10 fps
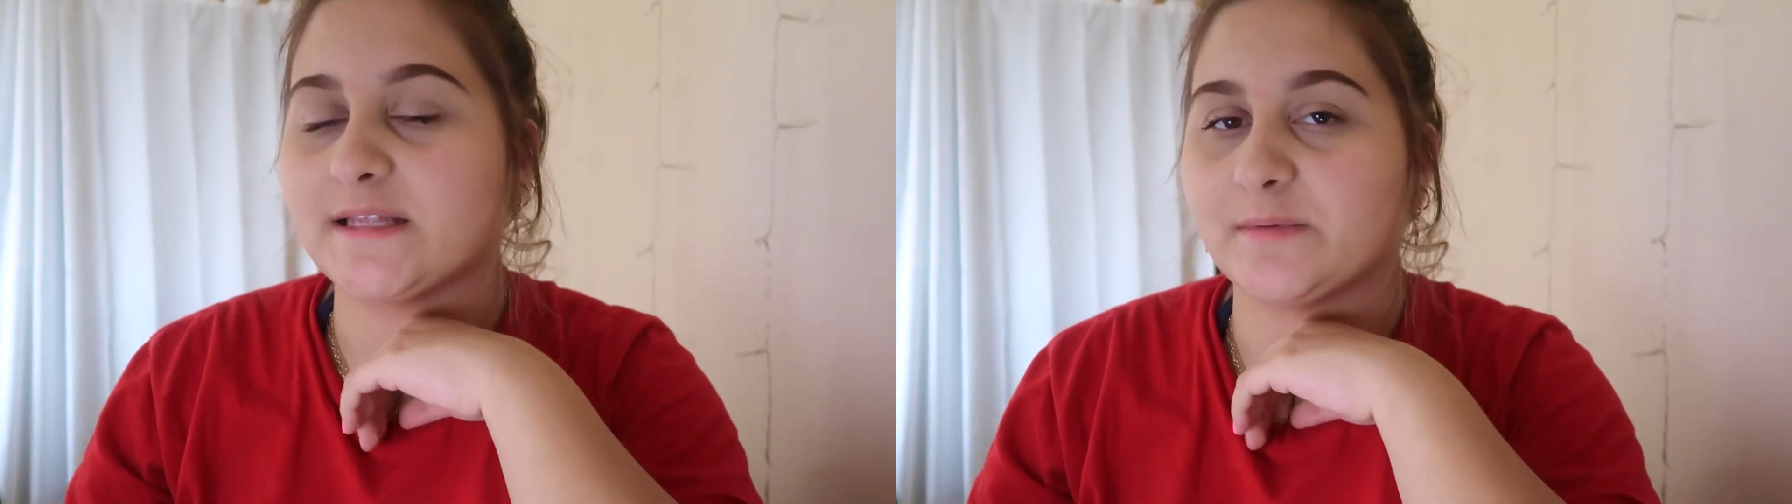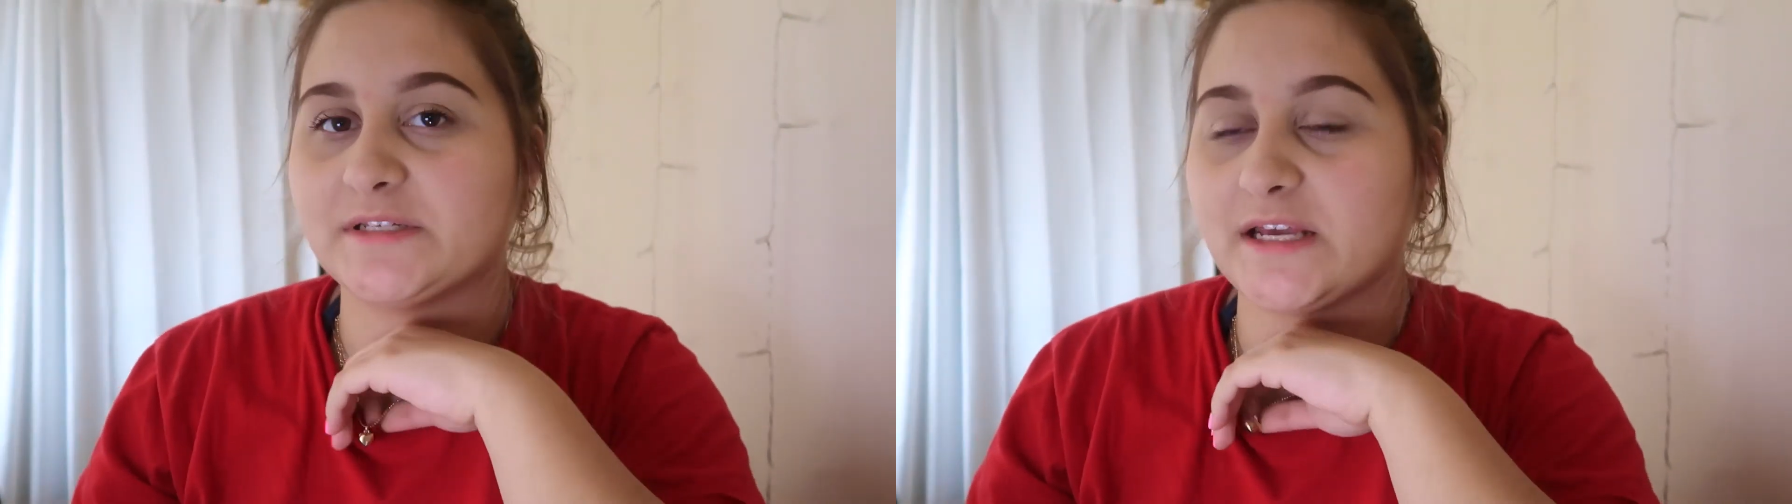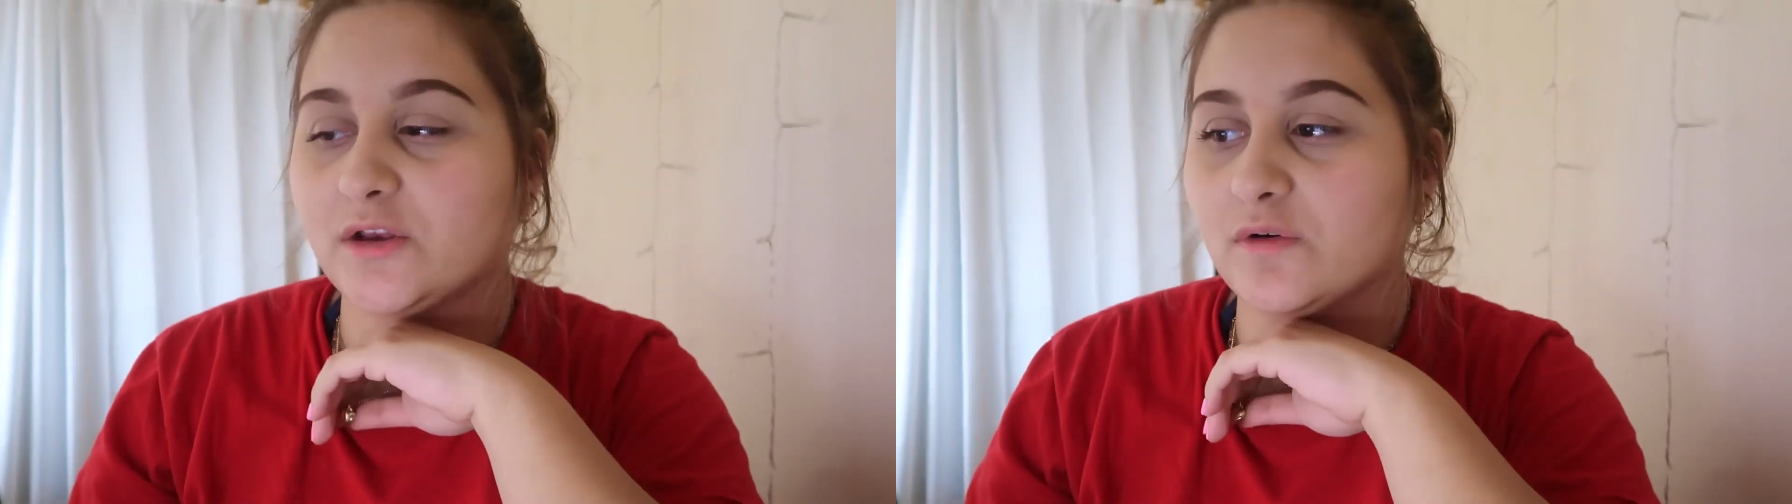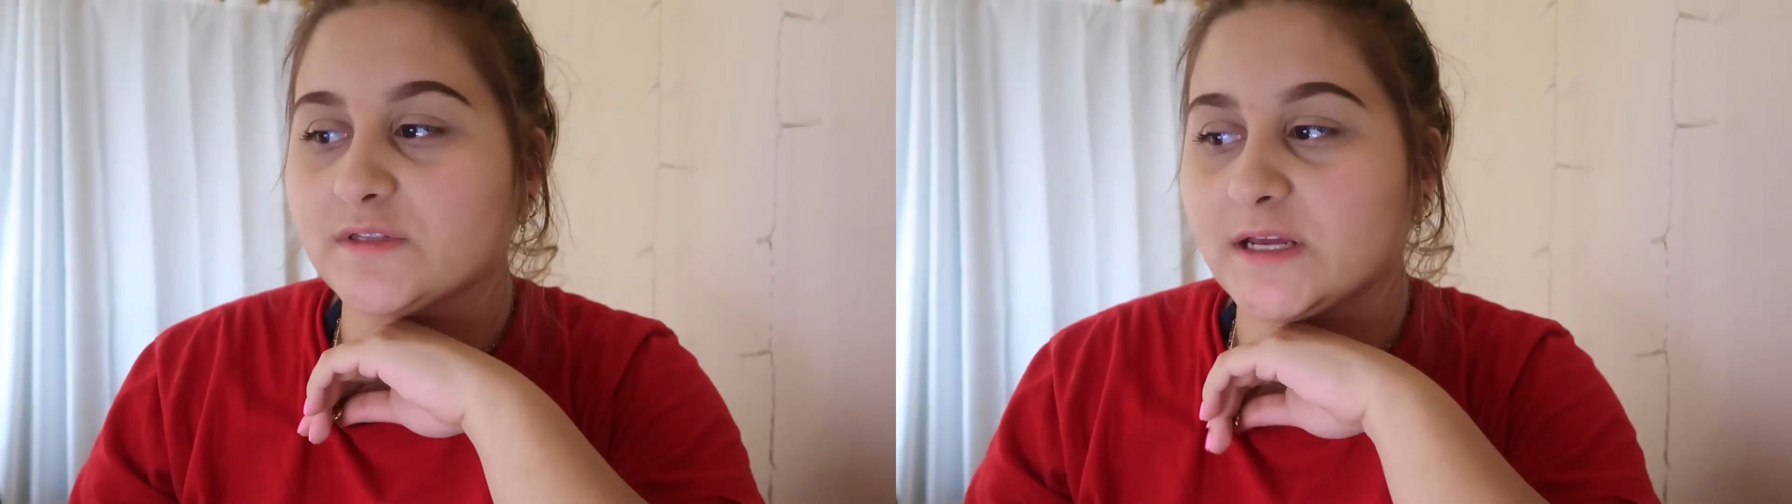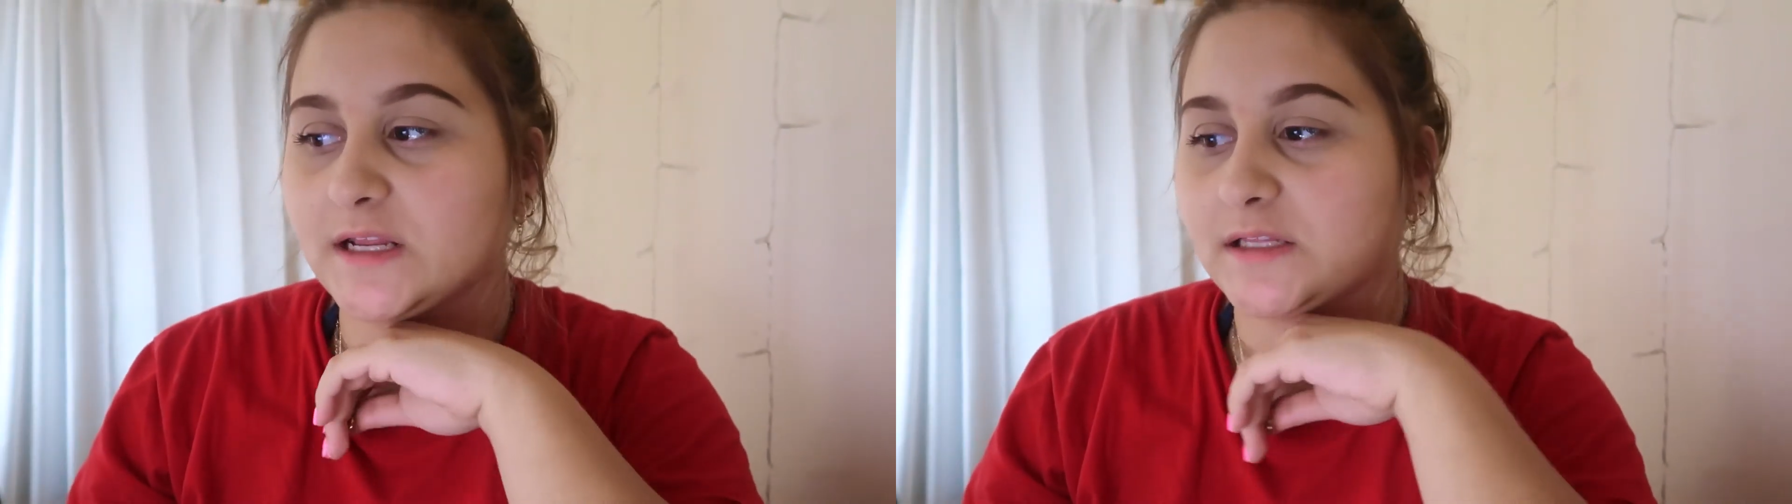and I'm going to take
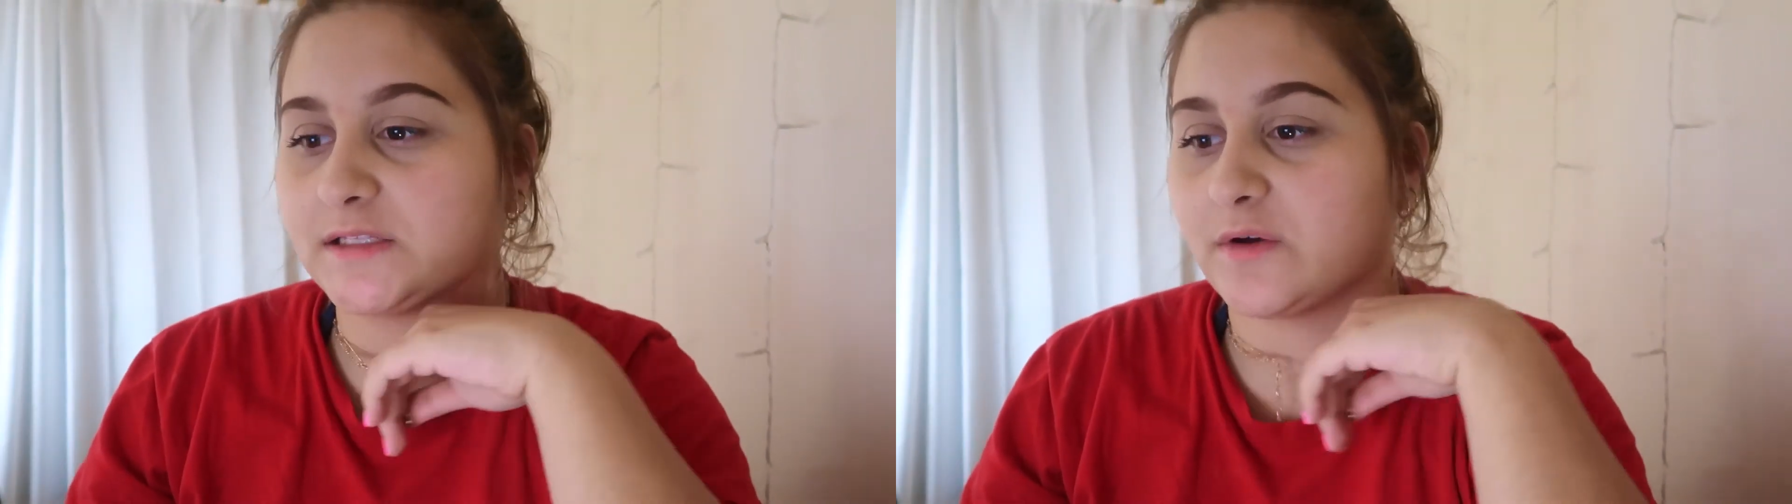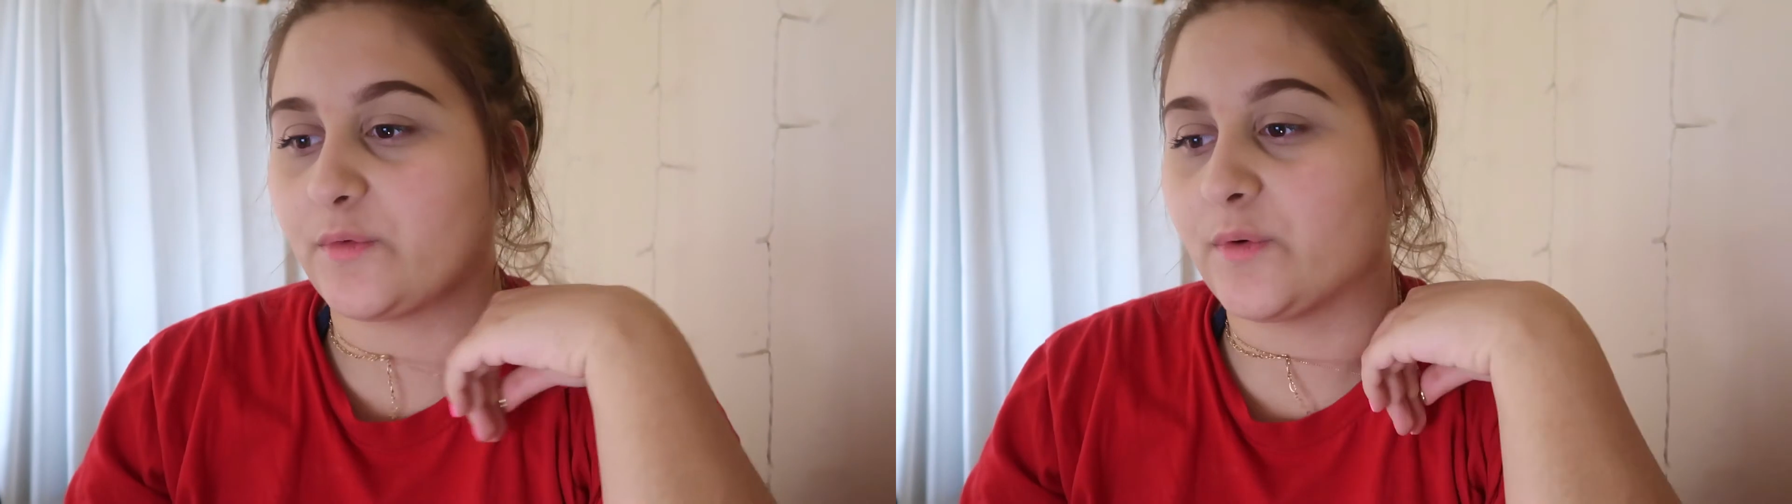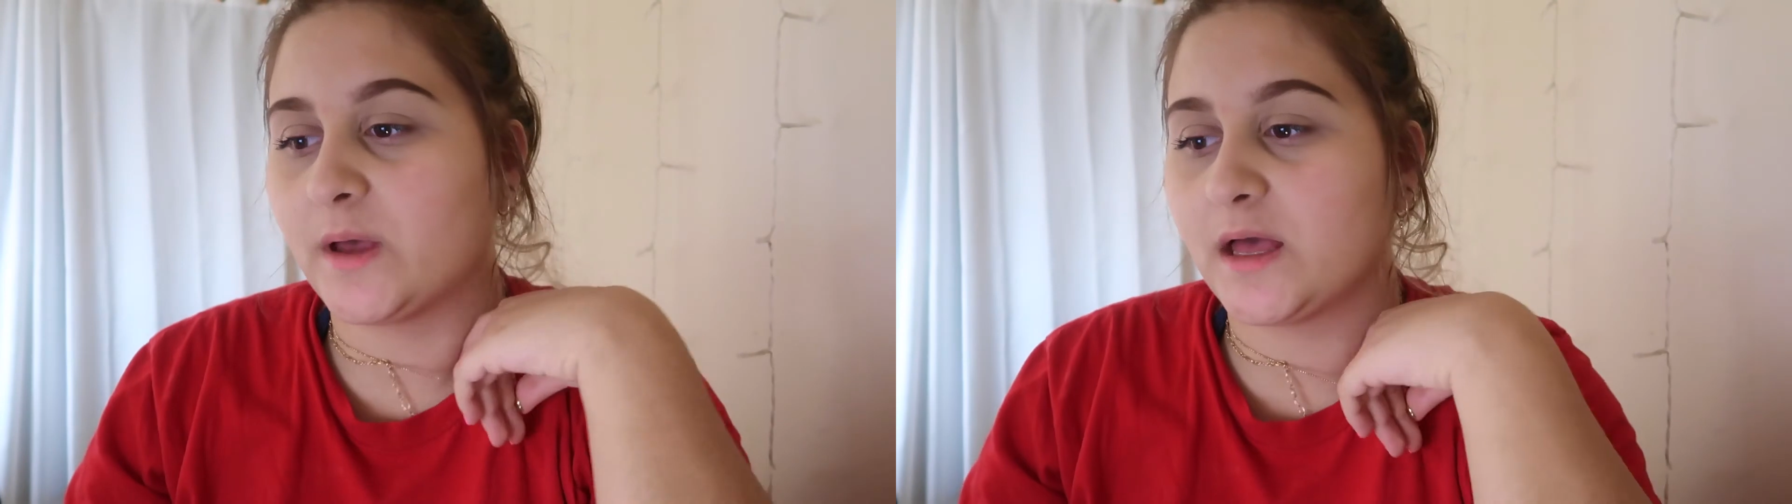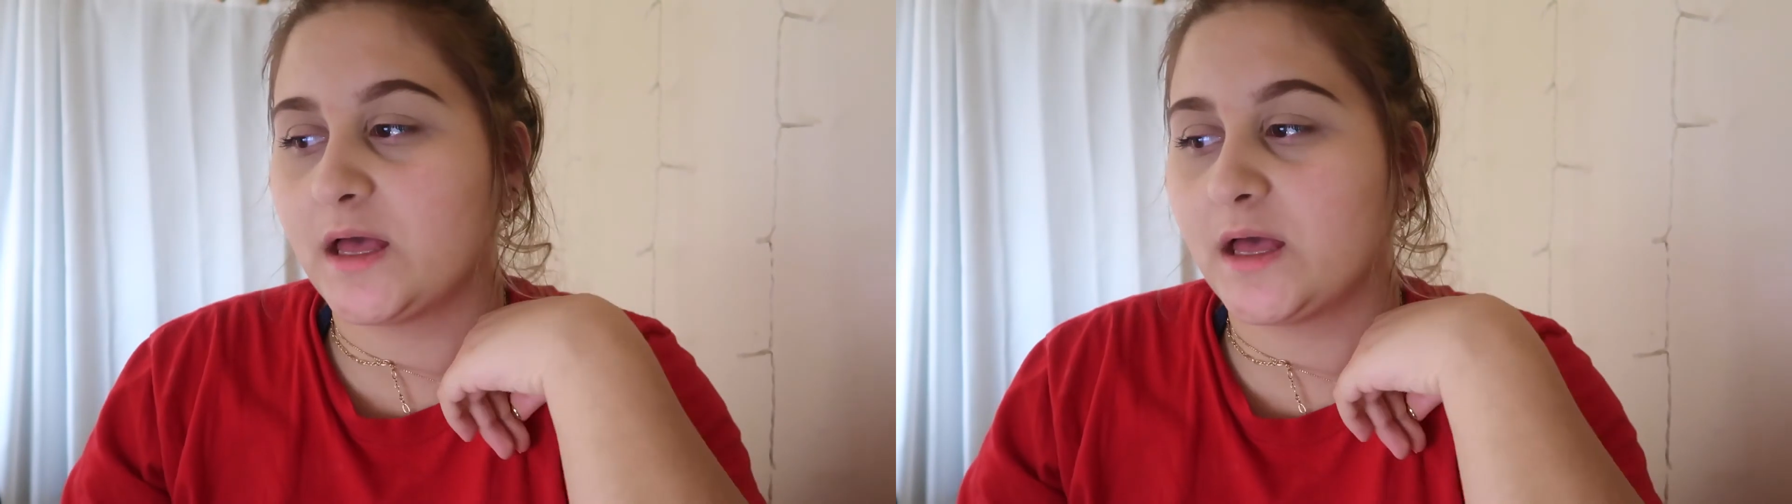notes on it, so